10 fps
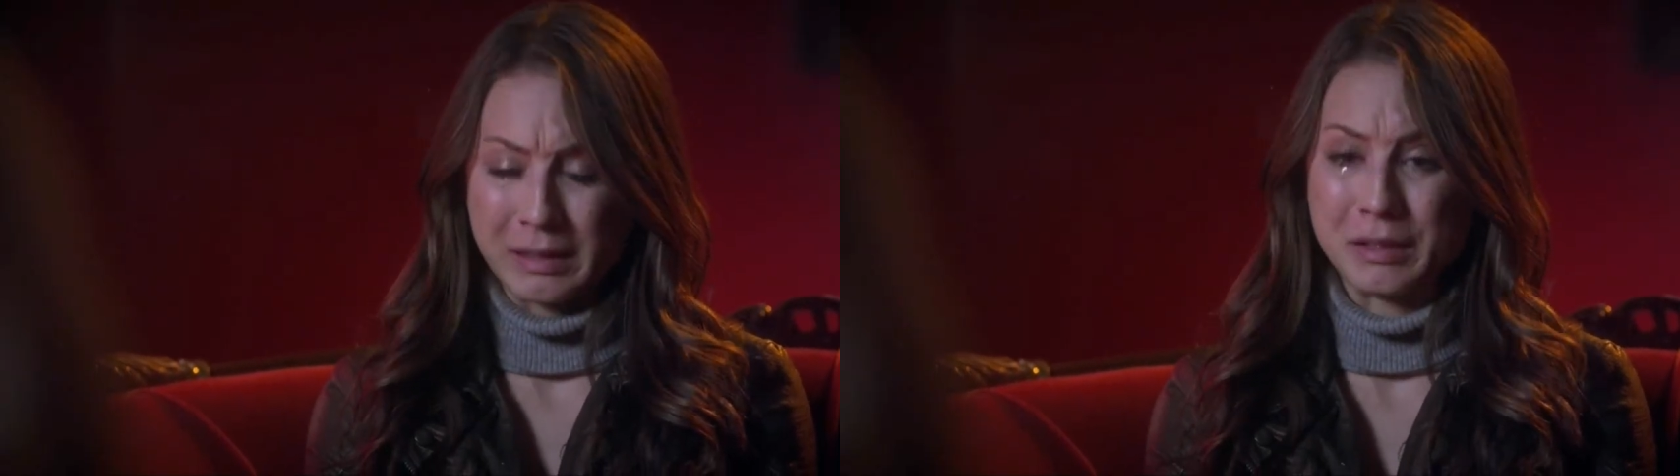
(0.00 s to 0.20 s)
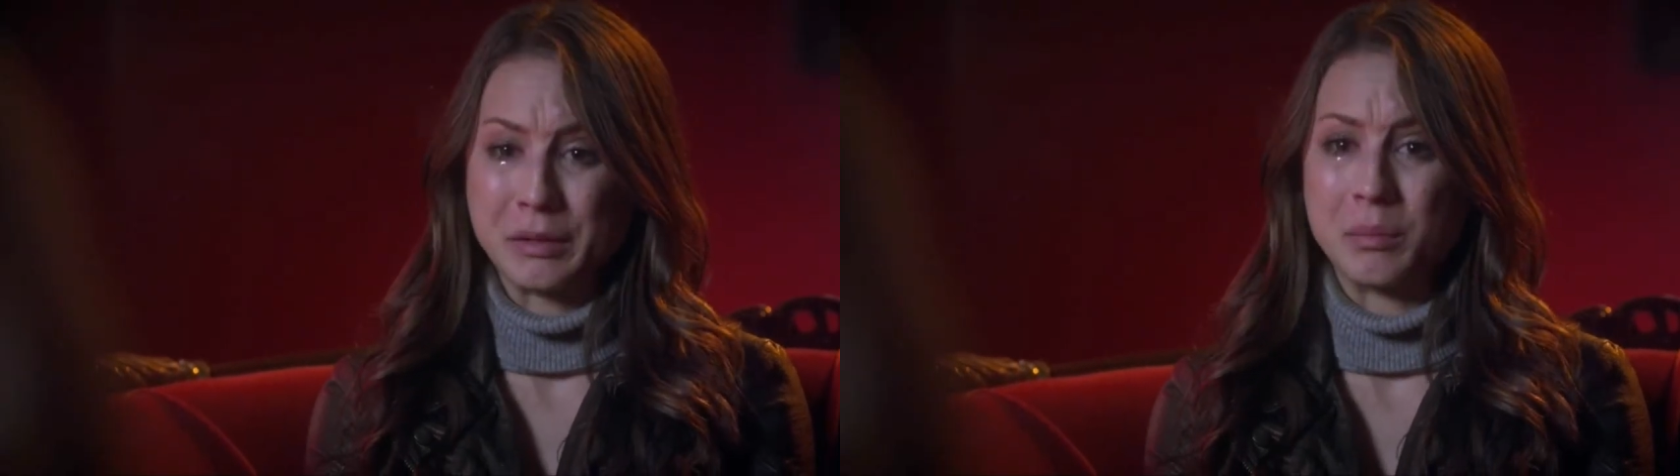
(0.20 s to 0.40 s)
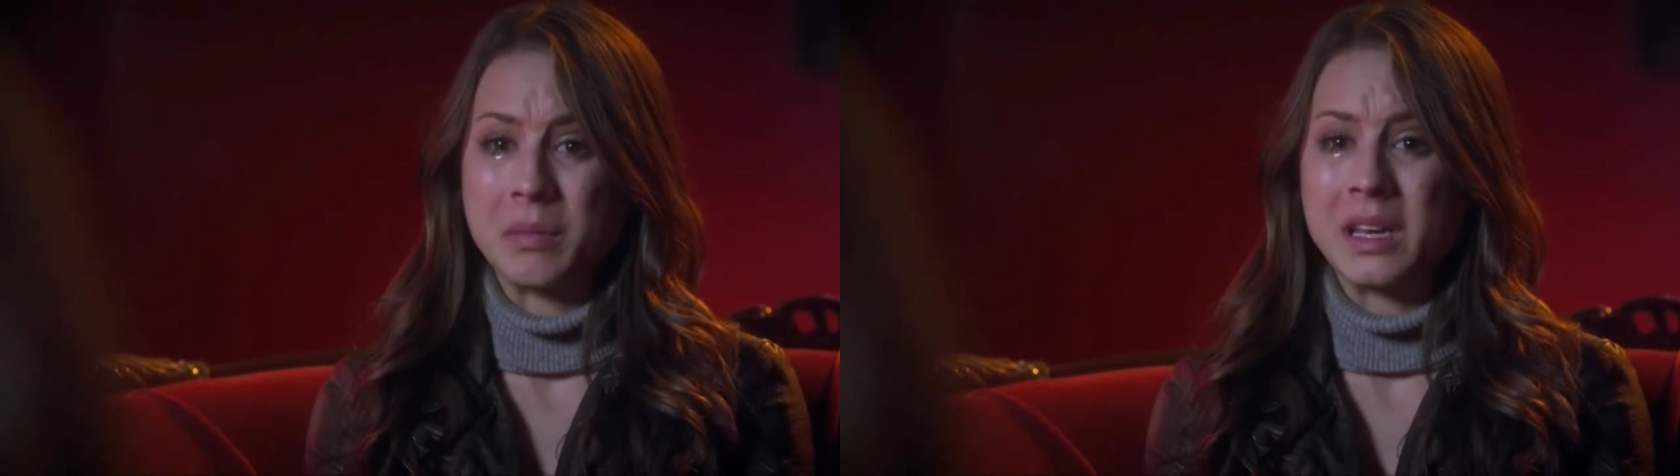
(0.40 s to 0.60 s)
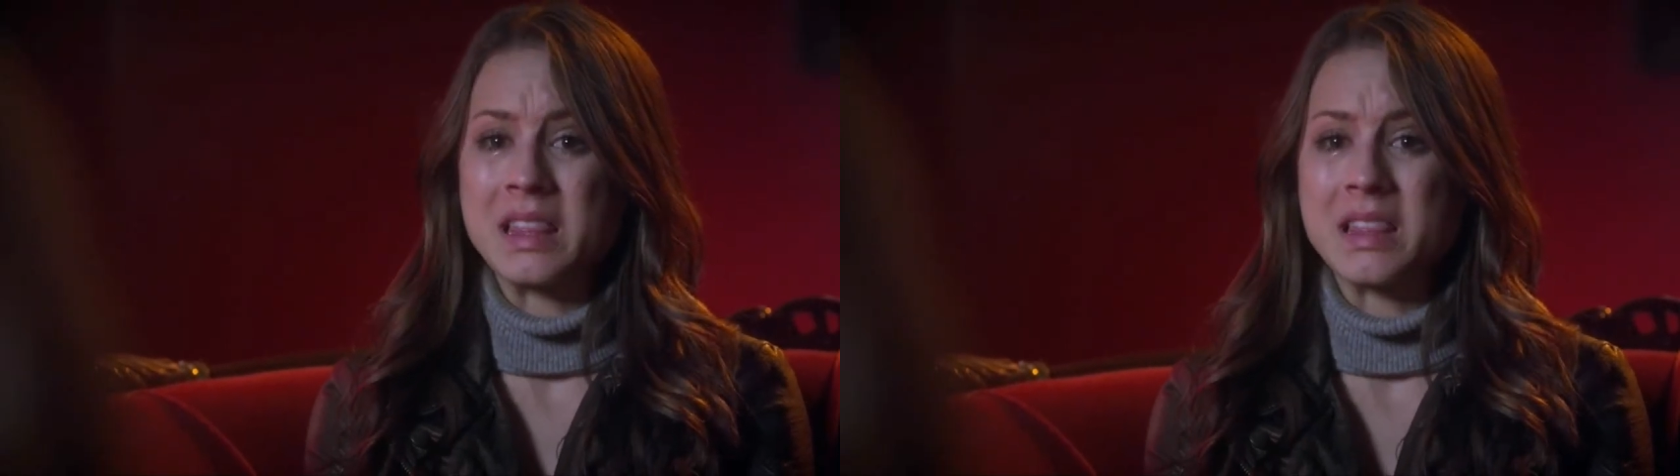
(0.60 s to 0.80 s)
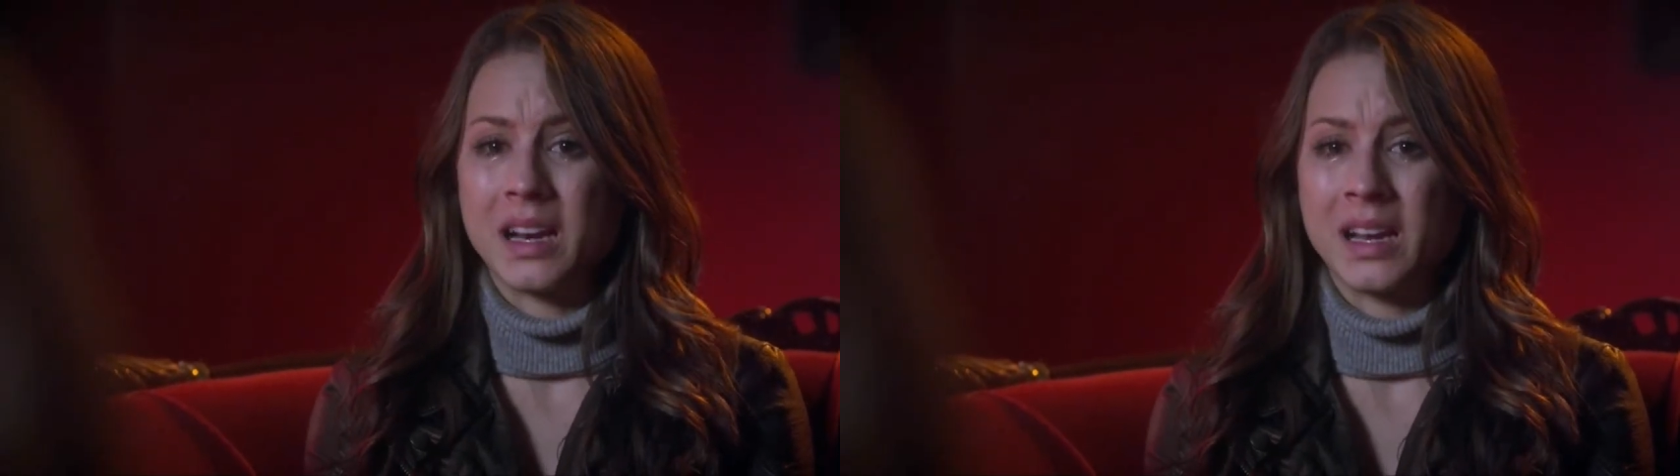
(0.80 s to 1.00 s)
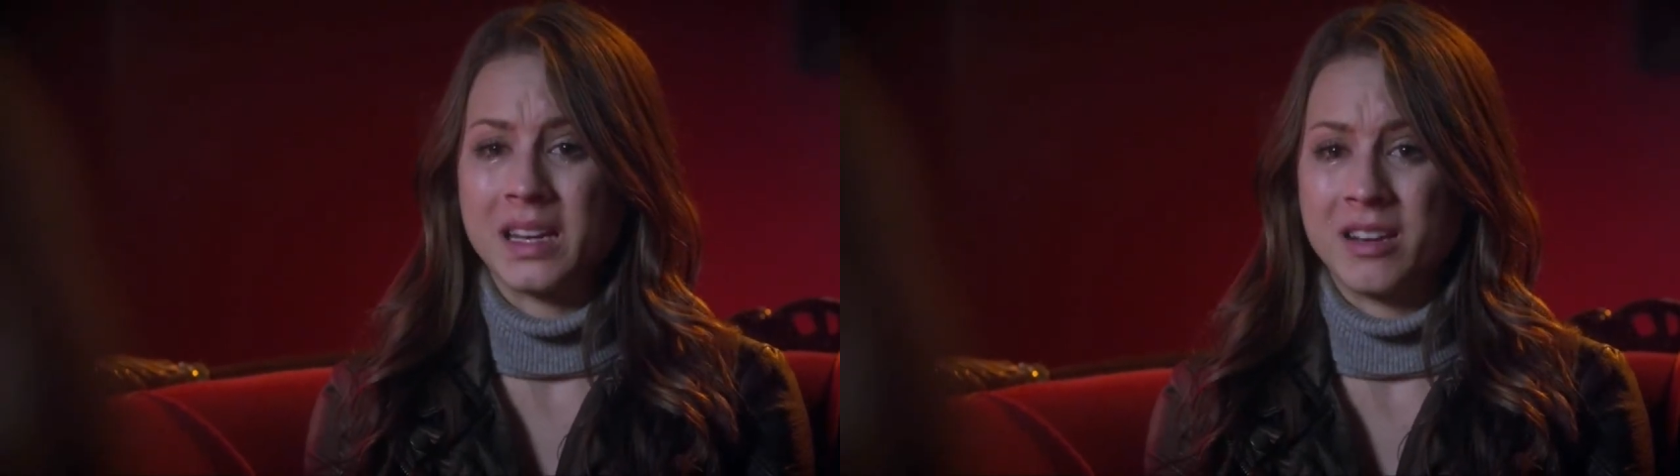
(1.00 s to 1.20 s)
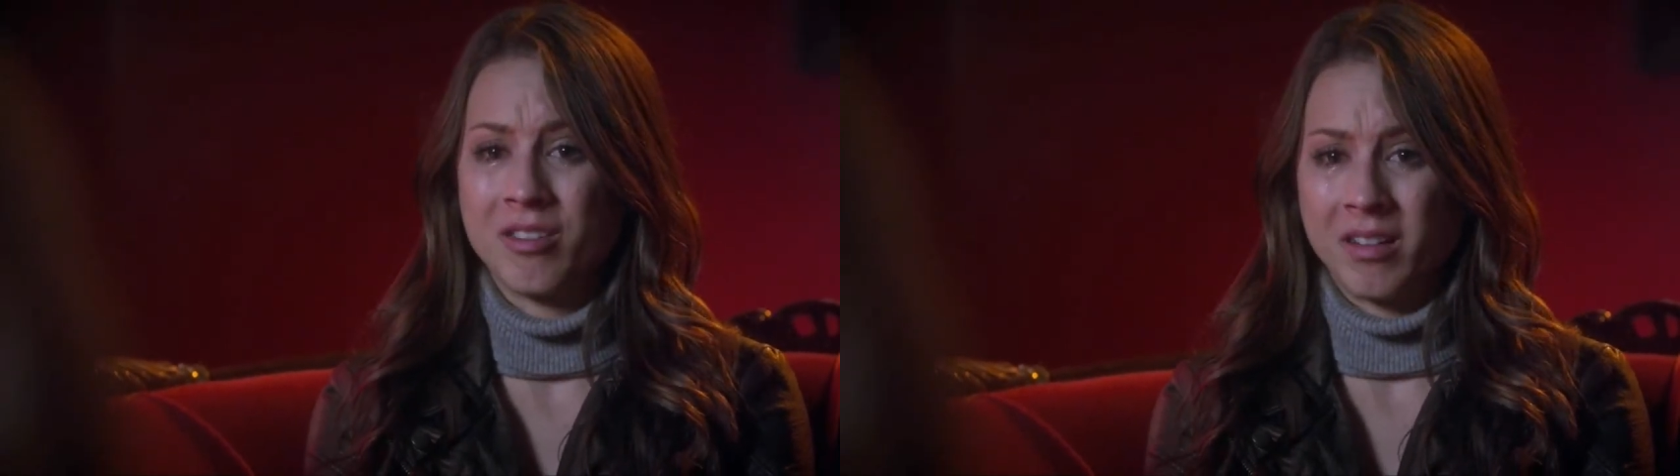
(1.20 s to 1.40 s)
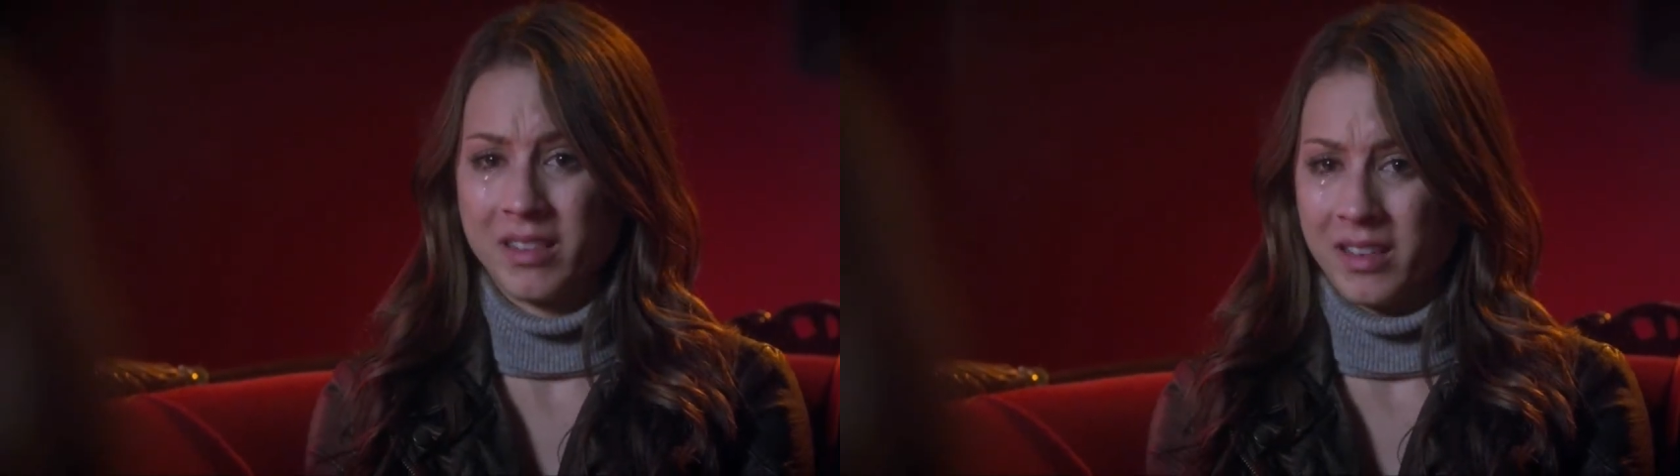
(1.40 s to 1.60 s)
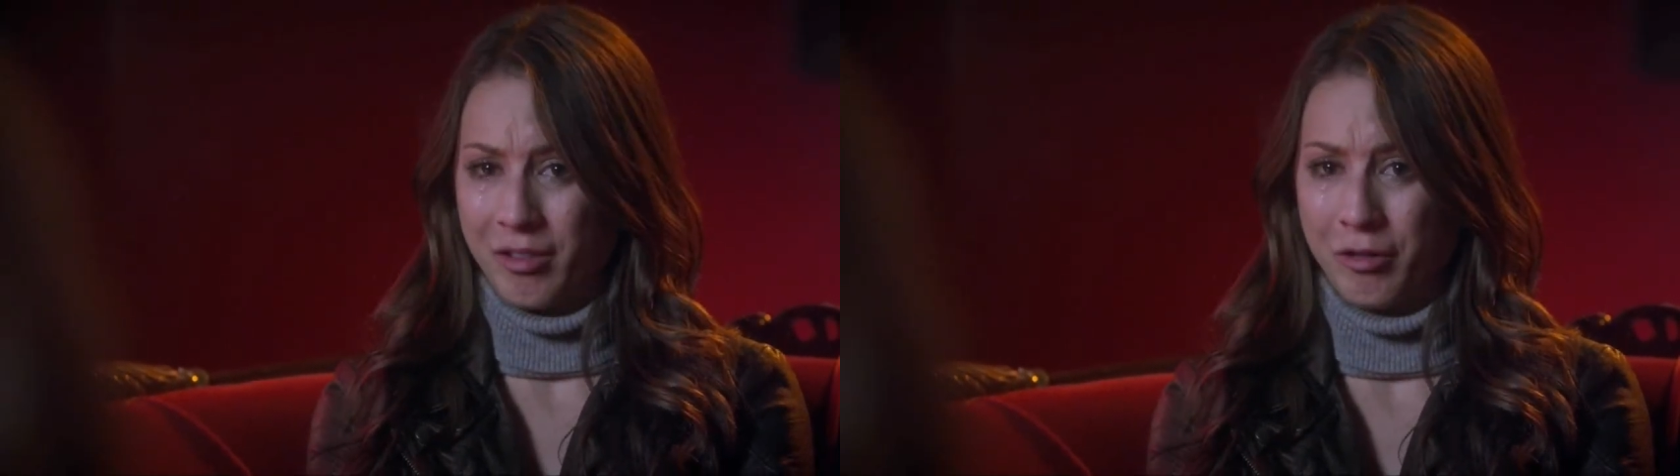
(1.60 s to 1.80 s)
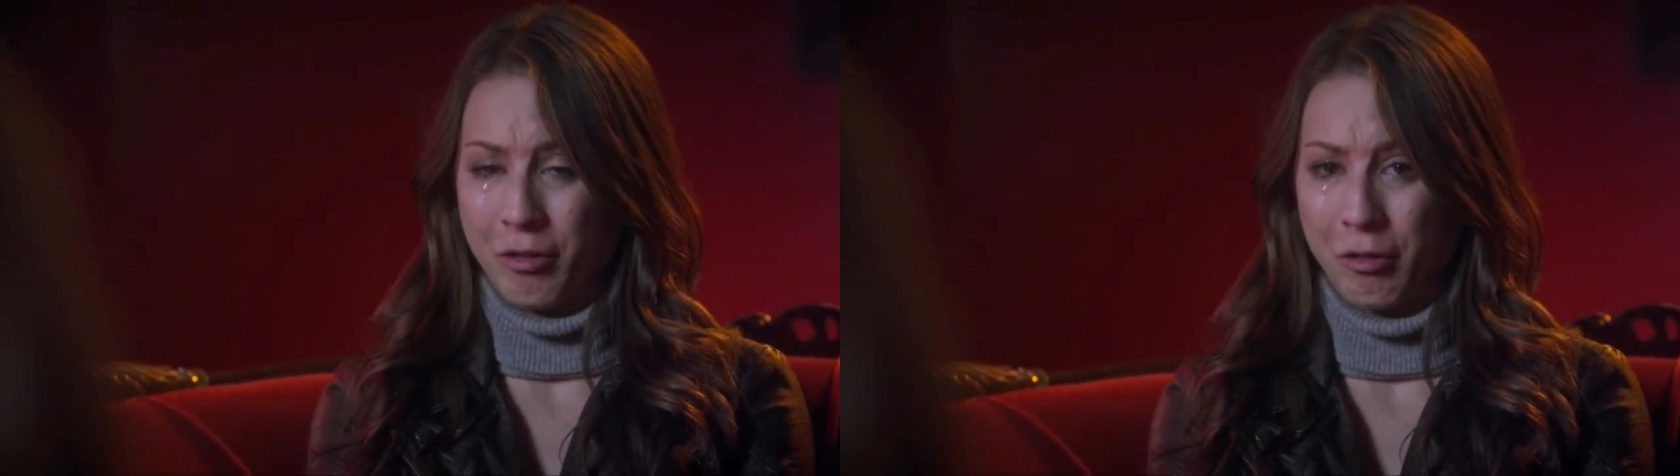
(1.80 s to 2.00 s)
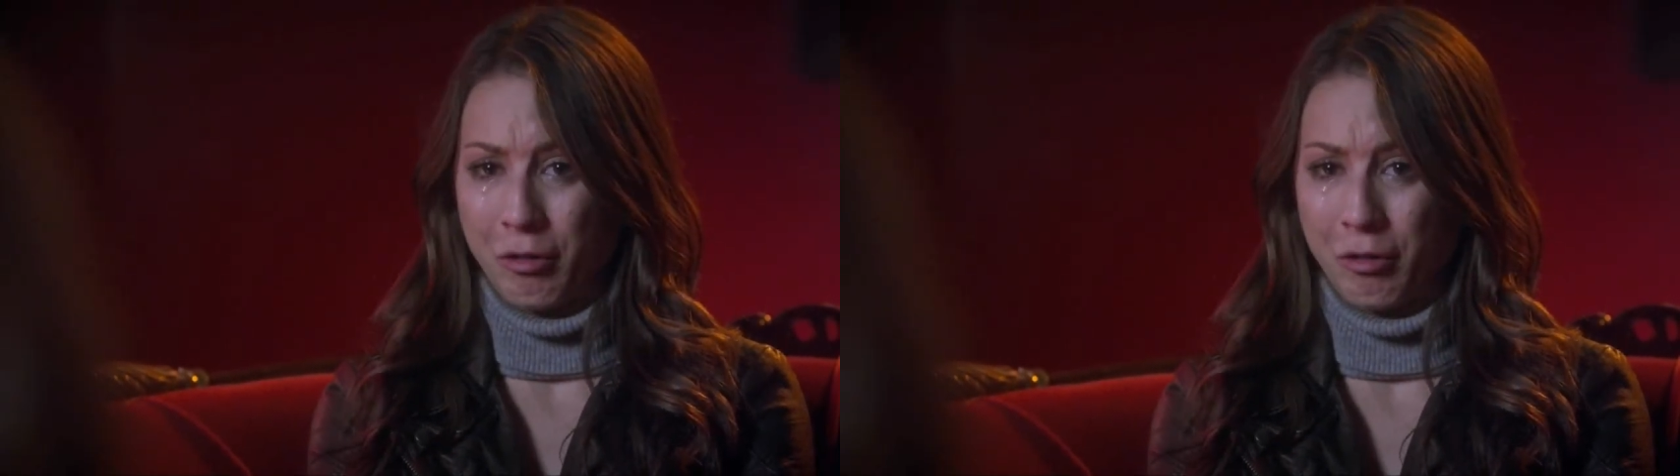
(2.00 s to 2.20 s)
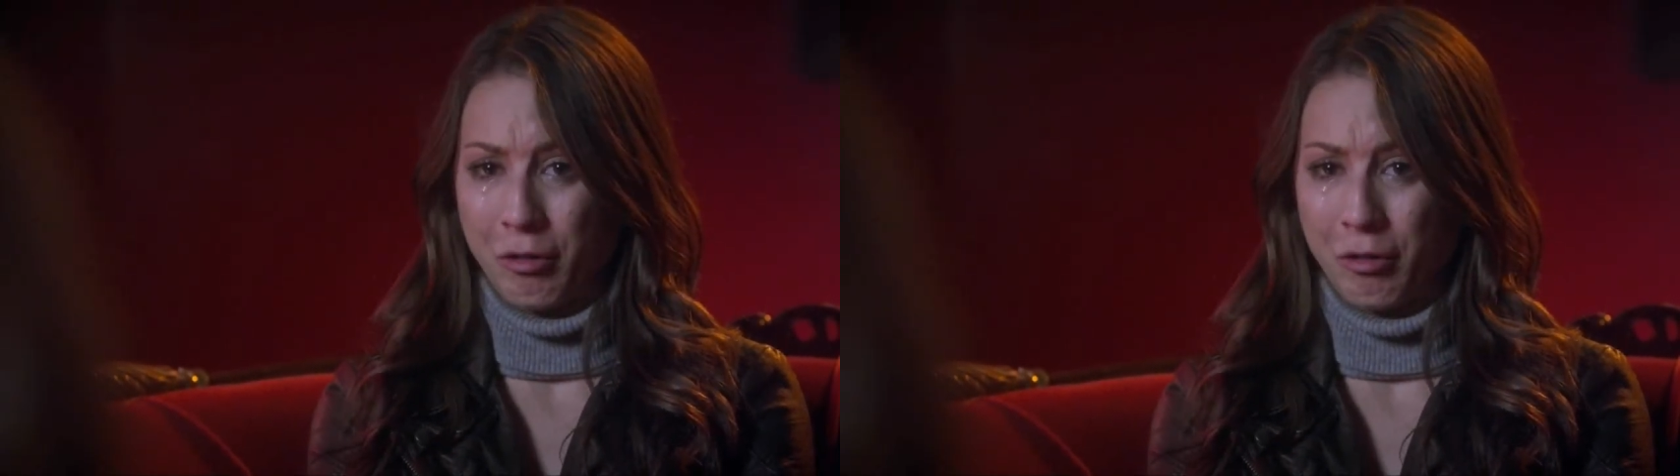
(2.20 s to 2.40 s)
That doesn't mean that I didn't hurt that other girl.